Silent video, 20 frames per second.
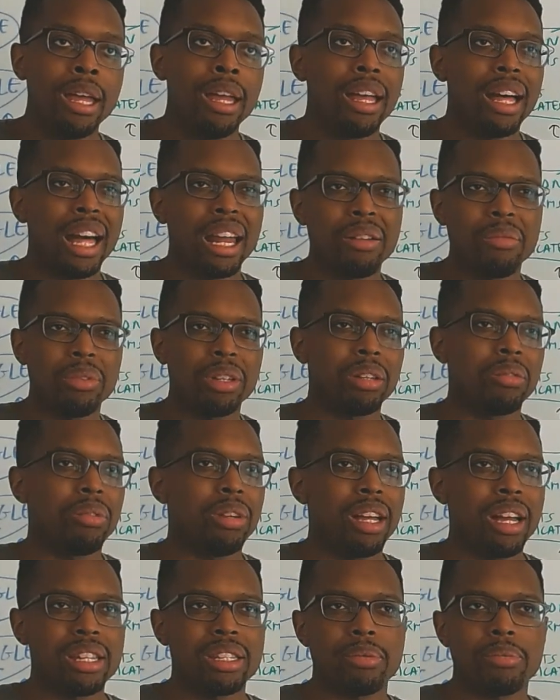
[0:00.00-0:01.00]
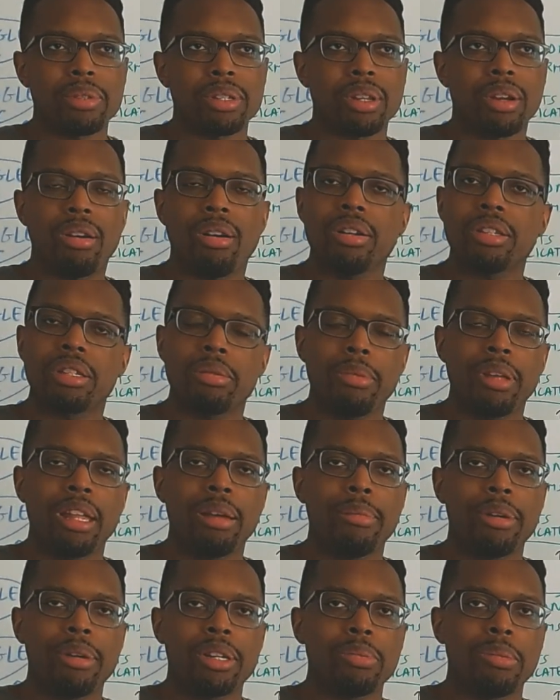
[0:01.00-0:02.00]
I didn't really realize it was costing me that
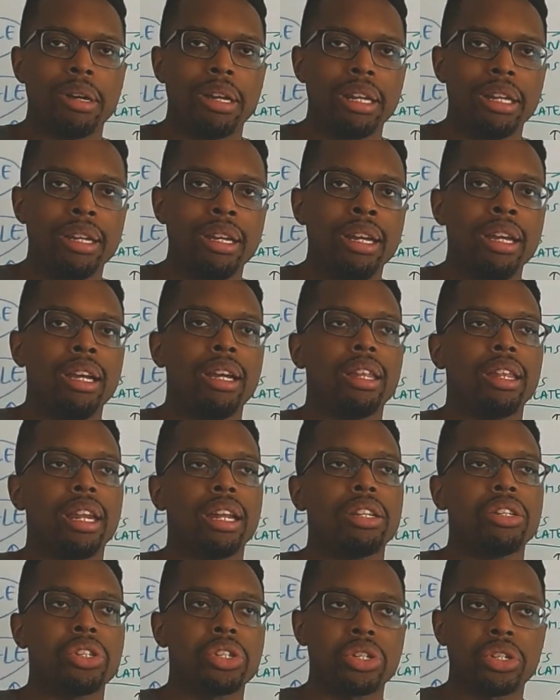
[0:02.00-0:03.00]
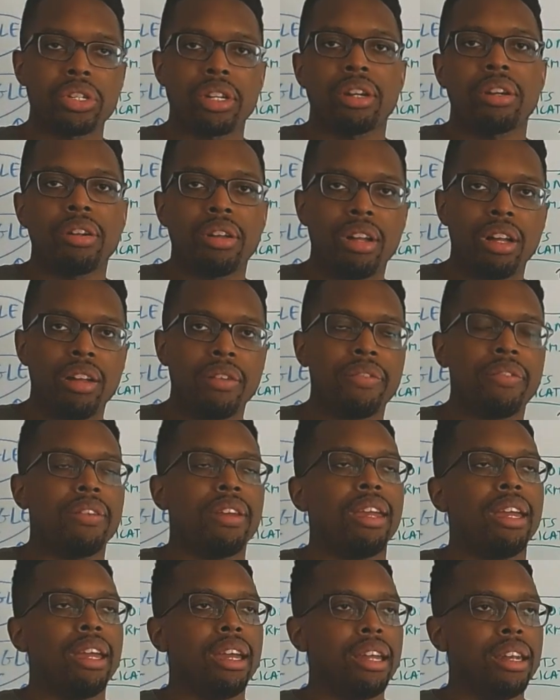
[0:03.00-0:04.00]
much money, and I just shut it off,
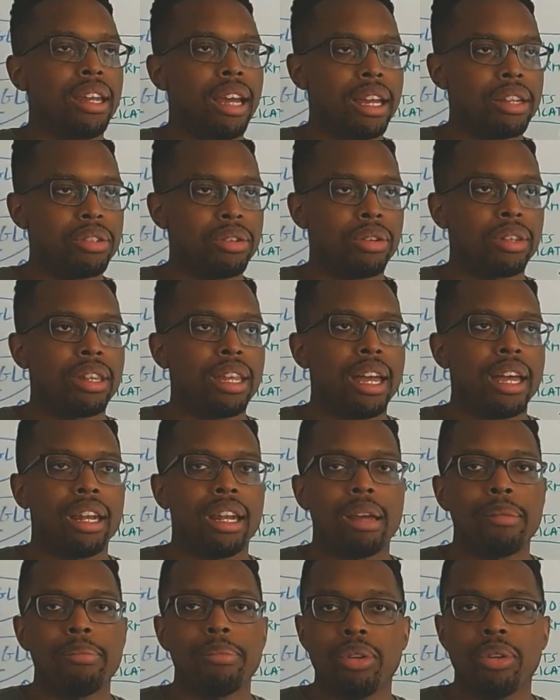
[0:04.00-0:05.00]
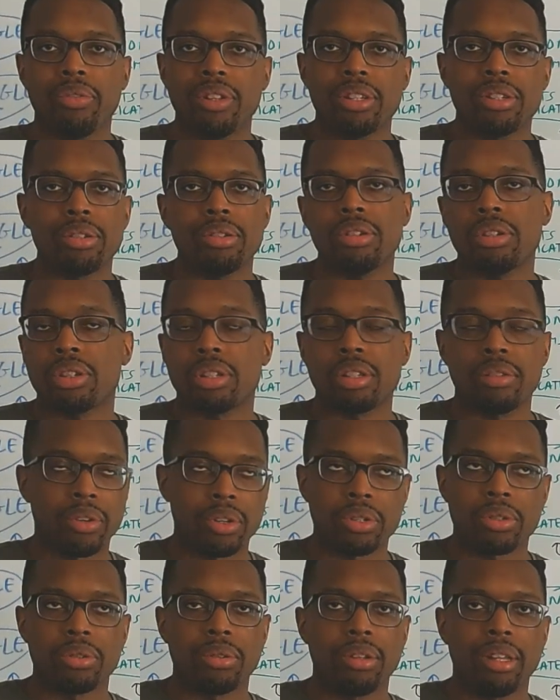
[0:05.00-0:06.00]
and I took that and I moved it to just a
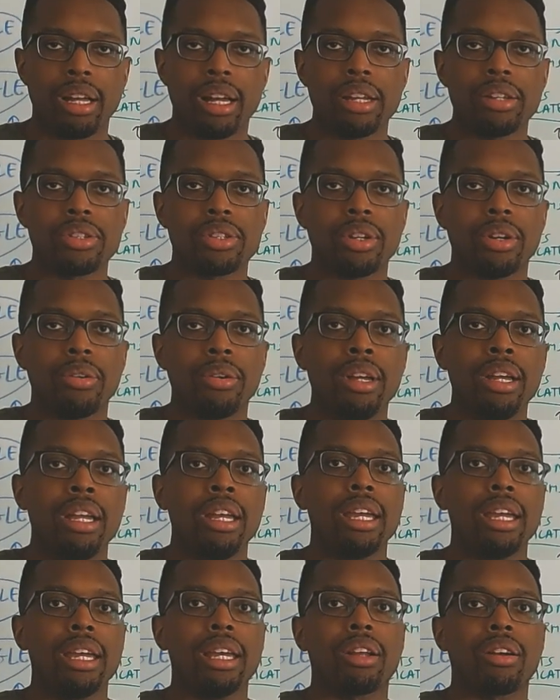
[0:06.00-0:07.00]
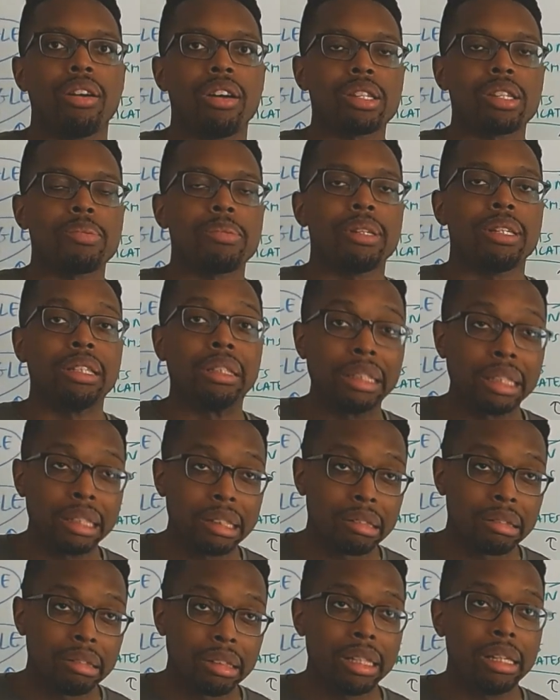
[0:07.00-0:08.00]
virtual line. So it cost me
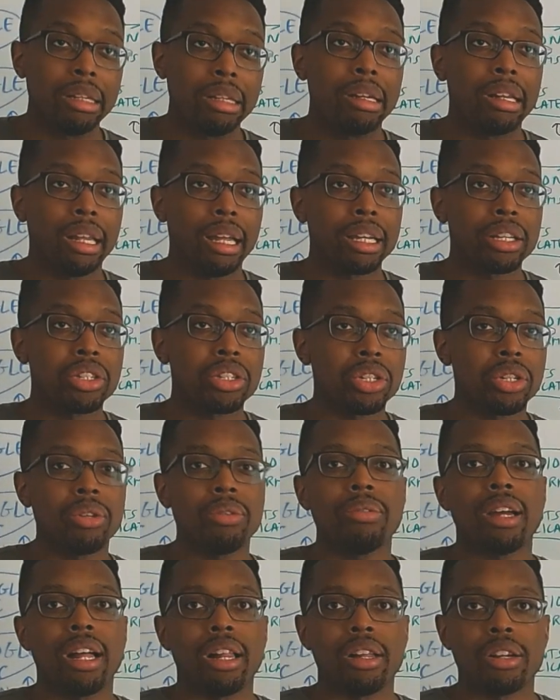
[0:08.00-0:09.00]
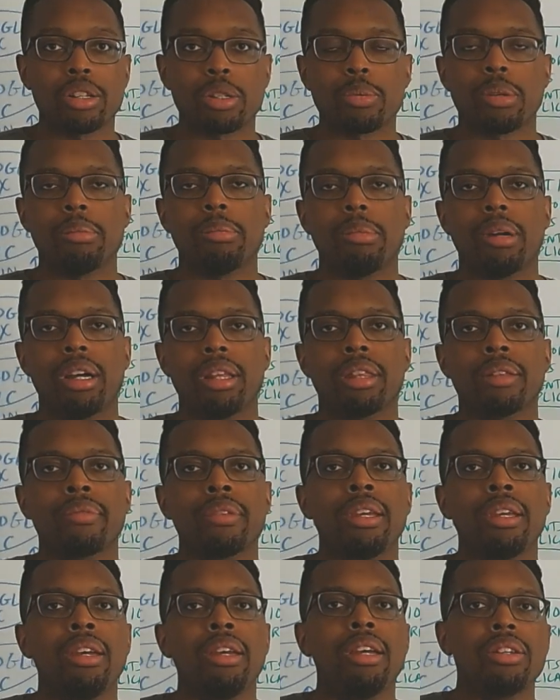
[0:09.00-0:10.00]
literally like $2 per month
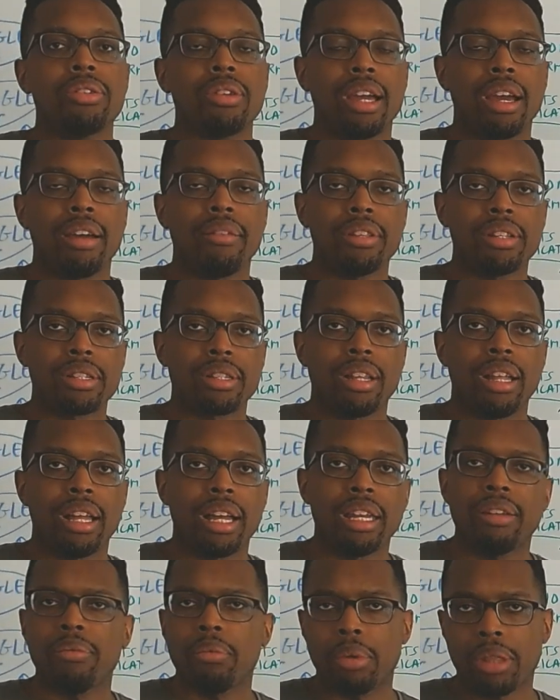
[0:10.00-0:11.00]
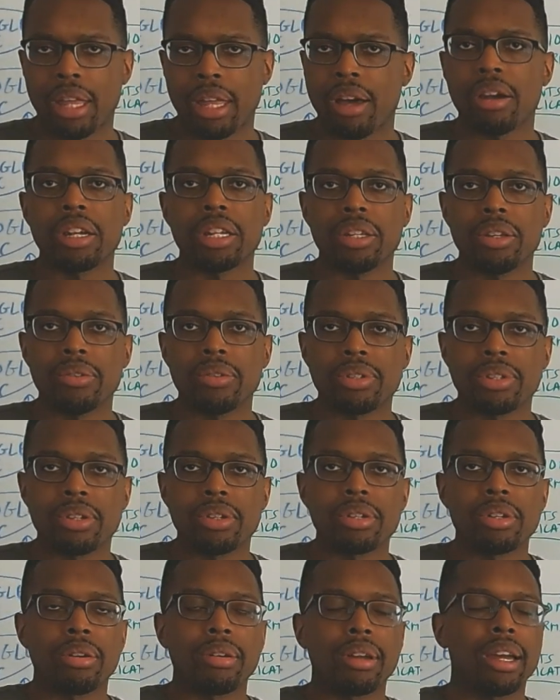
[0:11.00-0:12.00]
to have this line without any usage.
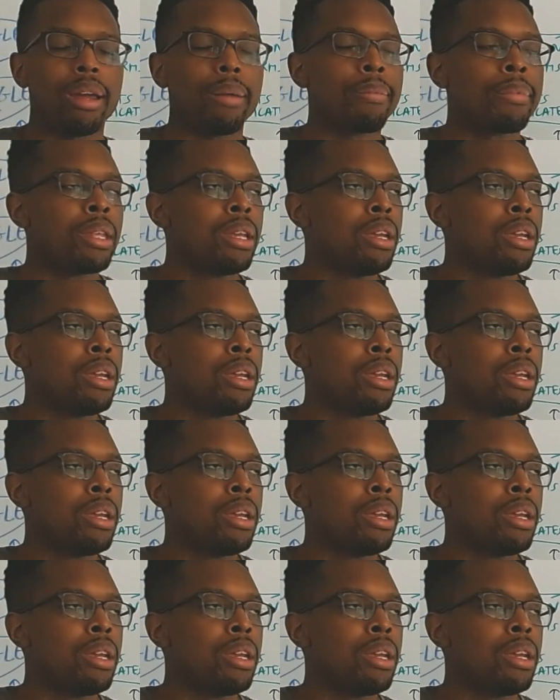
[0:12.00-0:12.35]
Okay.